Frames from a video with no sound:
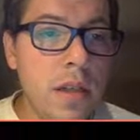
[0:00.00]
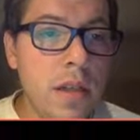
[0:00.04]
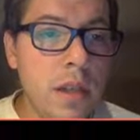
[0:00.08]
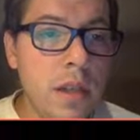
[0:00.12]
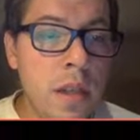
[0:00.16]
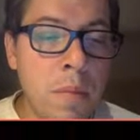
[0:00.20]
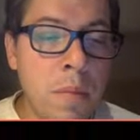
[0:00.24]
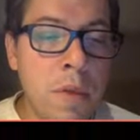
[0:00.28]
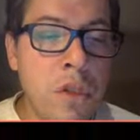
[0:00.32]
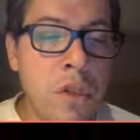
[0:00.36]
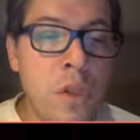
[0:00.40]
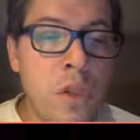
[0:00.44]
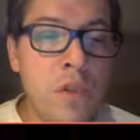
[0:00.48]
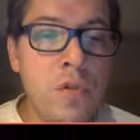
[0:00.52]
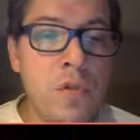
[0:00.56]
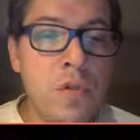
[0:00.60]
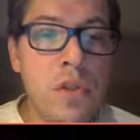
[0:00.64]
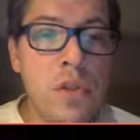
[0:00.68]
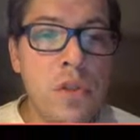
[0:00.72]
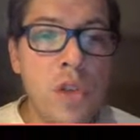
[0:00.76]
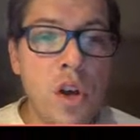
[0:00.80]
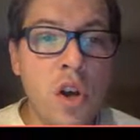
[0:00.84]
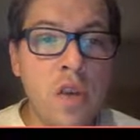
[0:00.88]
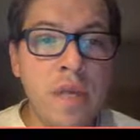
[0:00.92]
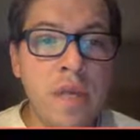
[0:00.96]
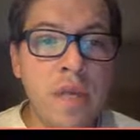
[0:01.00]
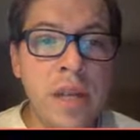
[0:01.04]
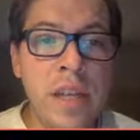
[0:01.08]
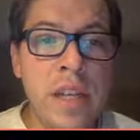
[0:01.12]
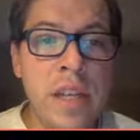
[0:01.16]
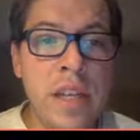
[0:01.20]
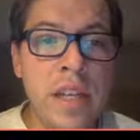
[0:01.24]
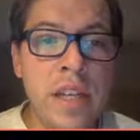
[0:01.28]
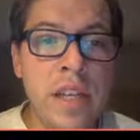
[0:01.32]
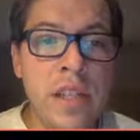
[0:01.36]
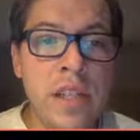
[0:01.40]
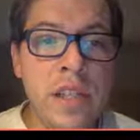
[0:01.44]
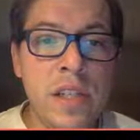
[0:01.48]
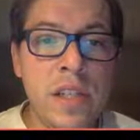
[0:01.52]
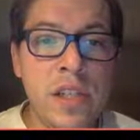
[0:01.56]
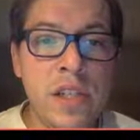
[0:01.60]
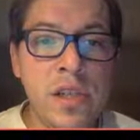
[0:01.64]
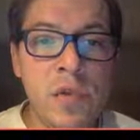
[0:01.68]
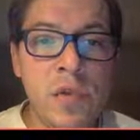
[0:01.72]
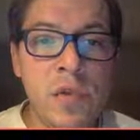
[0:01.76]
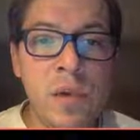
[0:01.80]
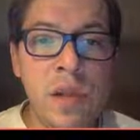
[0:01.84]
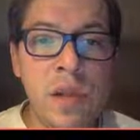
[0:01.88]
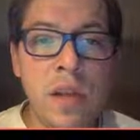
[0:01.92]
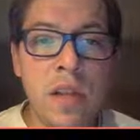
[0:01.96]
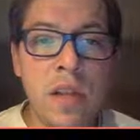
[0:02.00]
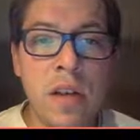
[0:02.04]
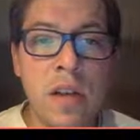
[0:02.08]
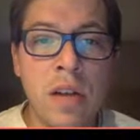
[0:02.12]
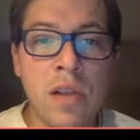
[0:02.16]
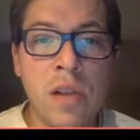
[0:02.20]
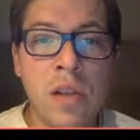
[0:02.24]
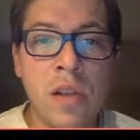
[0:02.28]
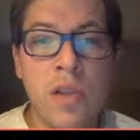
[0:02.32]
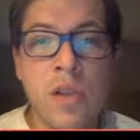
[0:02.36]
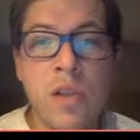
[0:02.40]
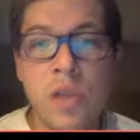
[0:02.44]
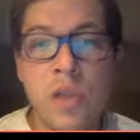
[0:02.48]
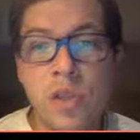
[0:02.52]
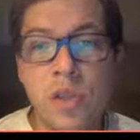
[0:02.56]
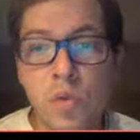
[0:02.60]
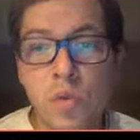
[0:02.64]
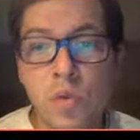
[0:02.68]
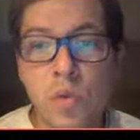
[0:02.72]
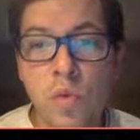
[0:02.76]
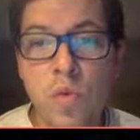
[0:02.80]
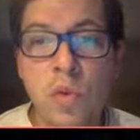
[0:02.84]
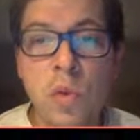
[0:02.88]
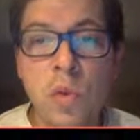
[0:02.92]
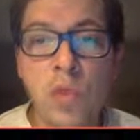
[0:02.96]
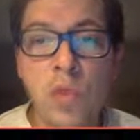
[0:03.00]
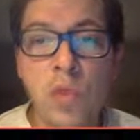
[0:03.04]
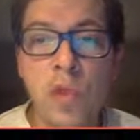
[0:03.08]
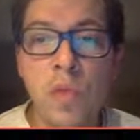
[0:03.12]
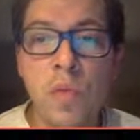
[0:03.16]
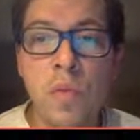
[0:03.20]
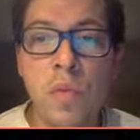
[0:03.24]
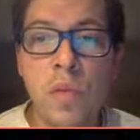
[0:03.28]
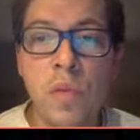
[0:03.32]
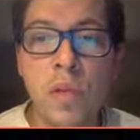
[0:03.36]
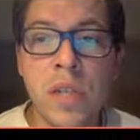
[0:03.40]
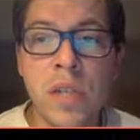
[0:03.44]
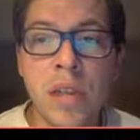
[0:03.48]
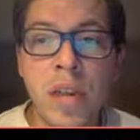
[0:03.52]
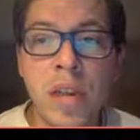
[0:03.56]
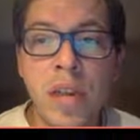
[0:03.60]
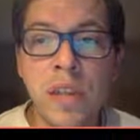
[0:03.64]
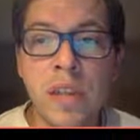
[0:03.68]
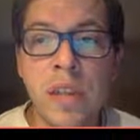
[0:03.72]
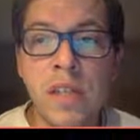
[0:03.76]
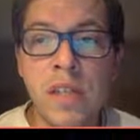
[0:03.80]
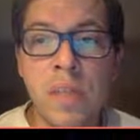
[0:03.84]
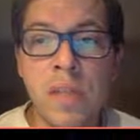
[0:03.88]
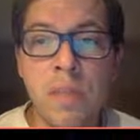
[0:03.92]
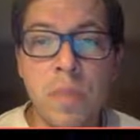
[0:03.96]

Number two, solving this issue would allow the school to protect